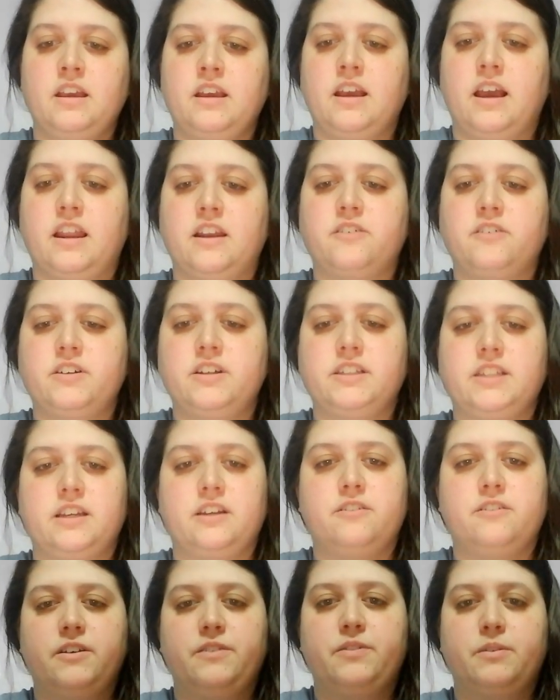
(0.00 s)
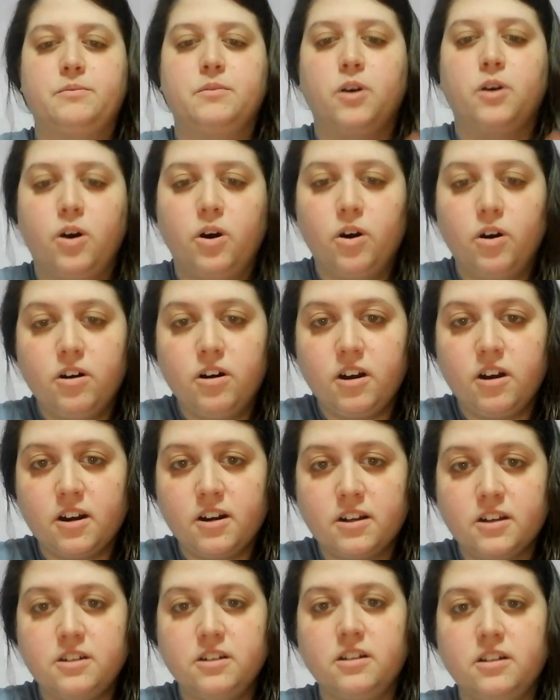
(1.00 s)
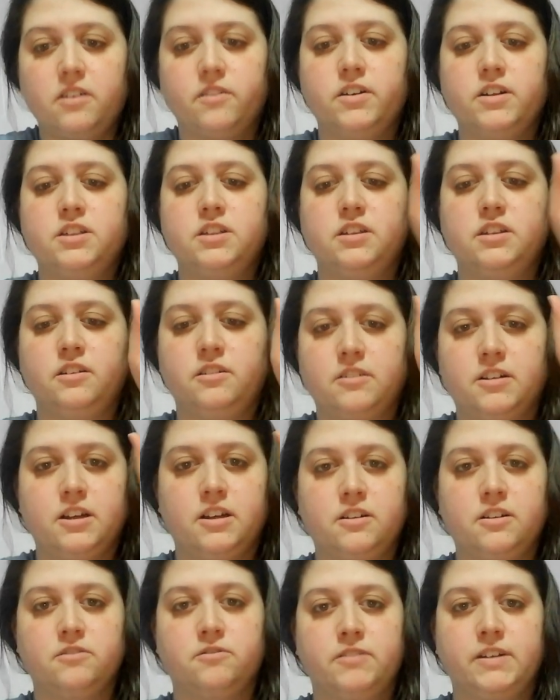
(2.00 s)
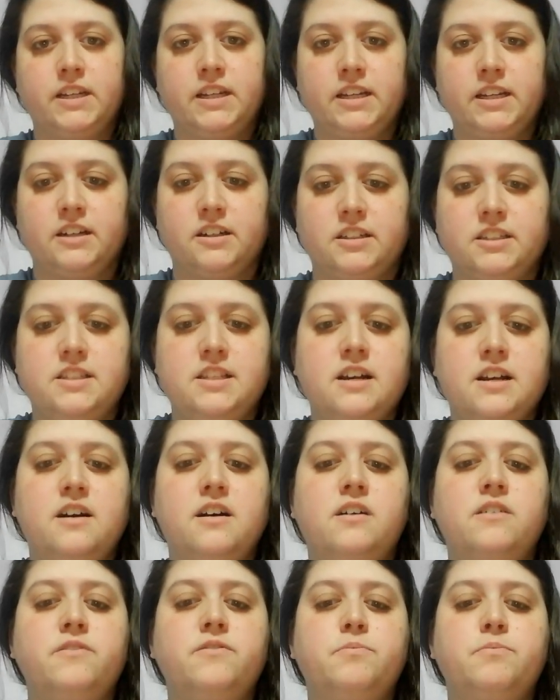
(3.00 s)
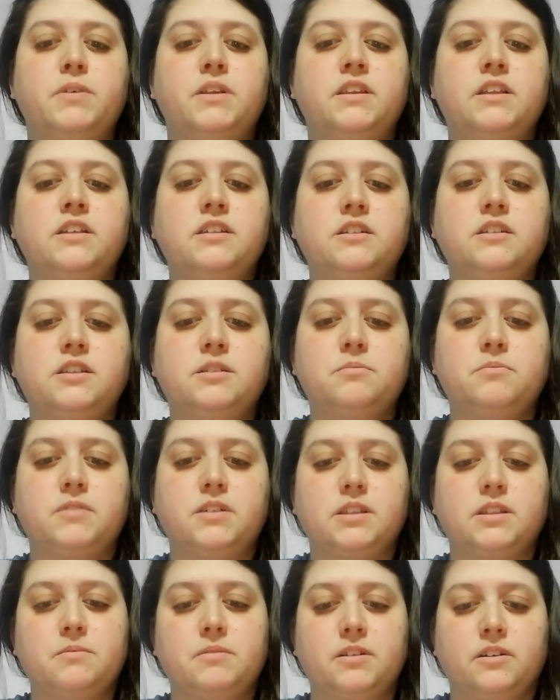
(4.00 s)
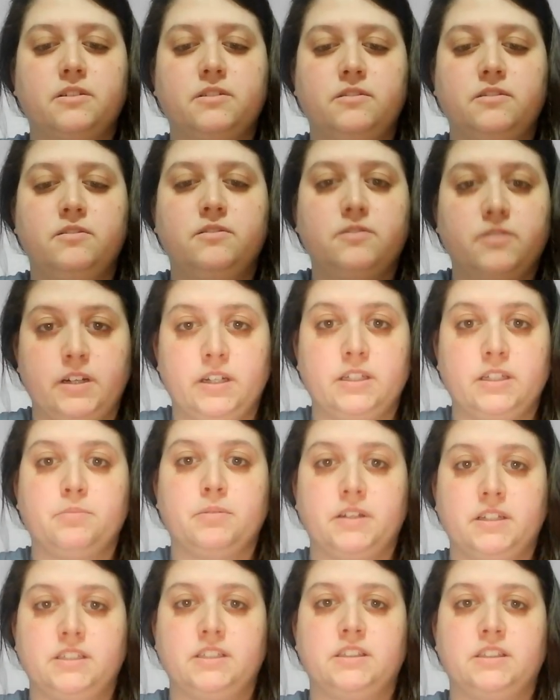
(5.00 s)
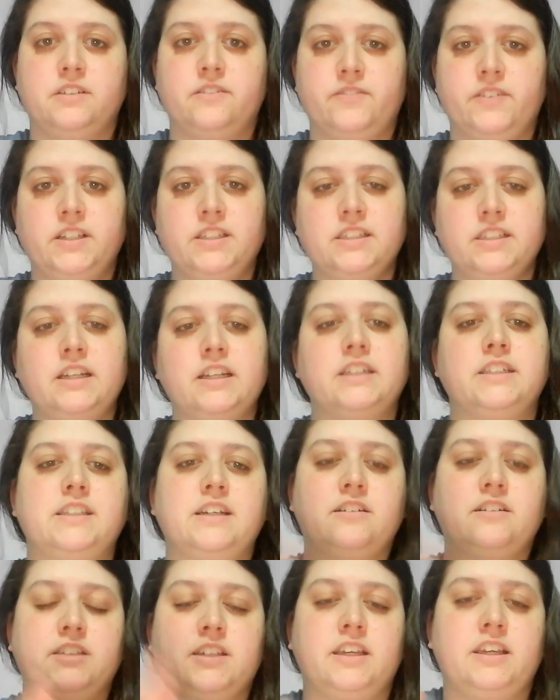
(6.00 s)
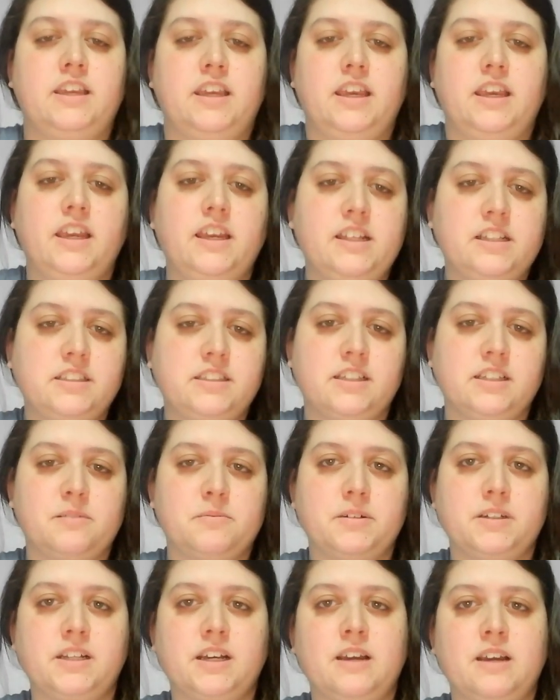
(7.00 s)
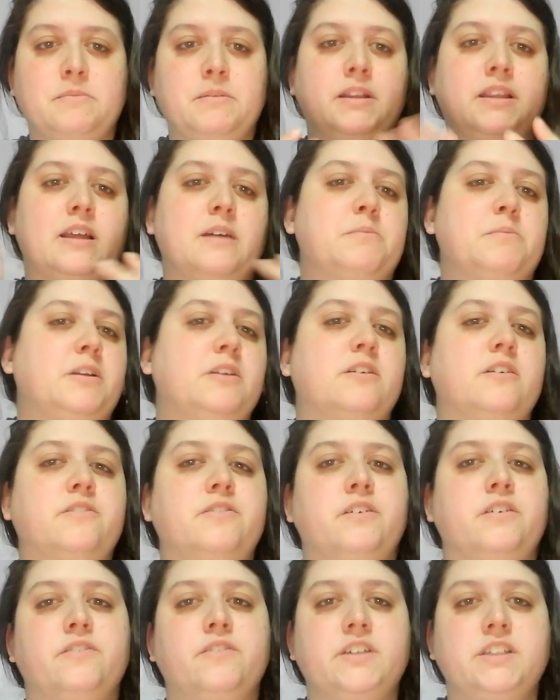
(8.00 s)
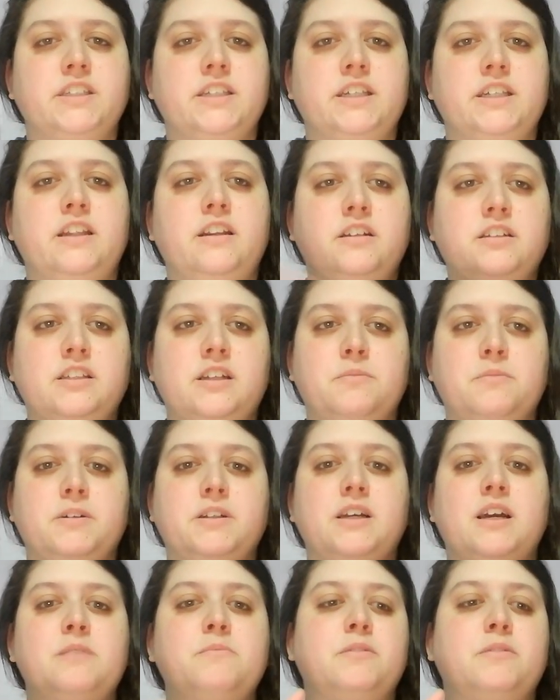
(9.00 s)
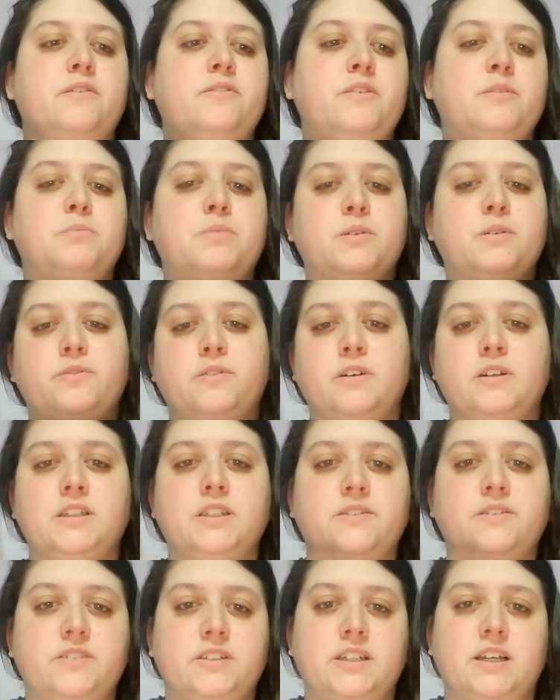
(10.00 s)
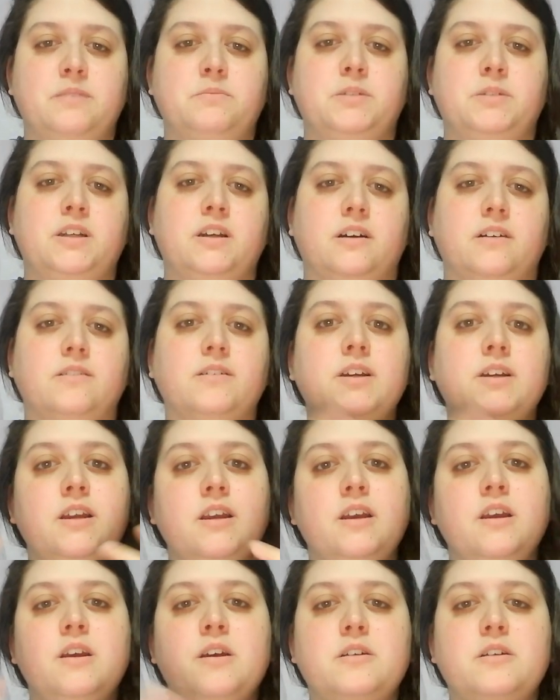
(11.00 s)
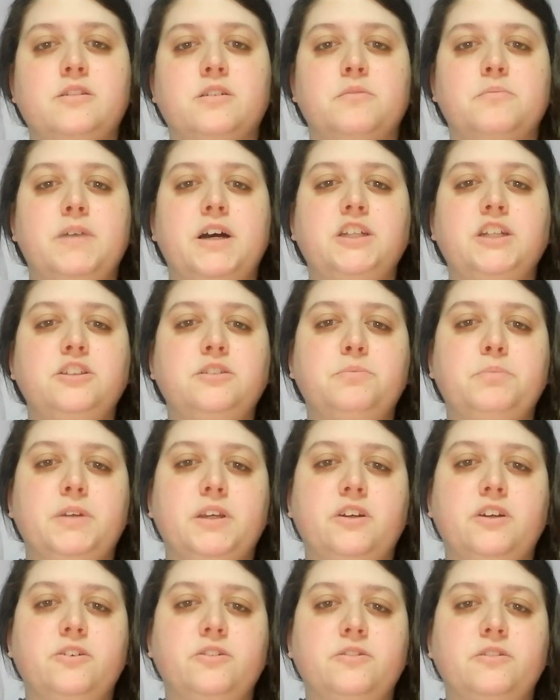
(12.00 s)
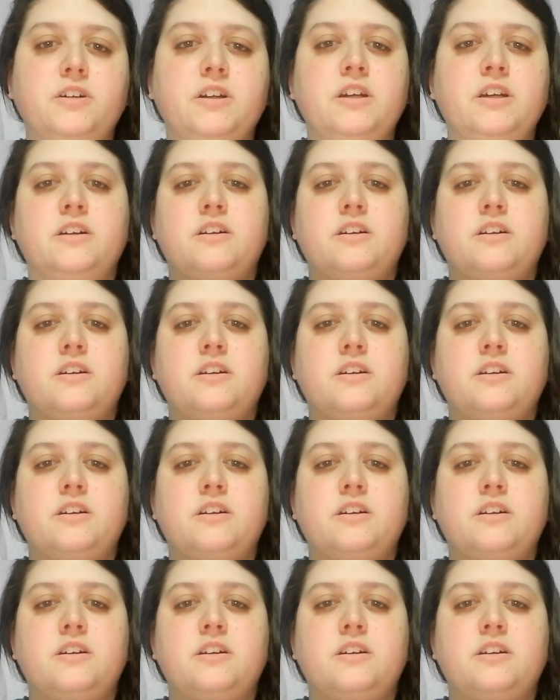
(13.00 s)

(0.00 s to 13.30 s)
I don't want to take away from the whole article. I want you could go read it yourself, but these are some of the greatest places to visit. It sounds like in summertime, and let me know if you visit in summertime or if you prefer a different time to go. So Machu Picchu,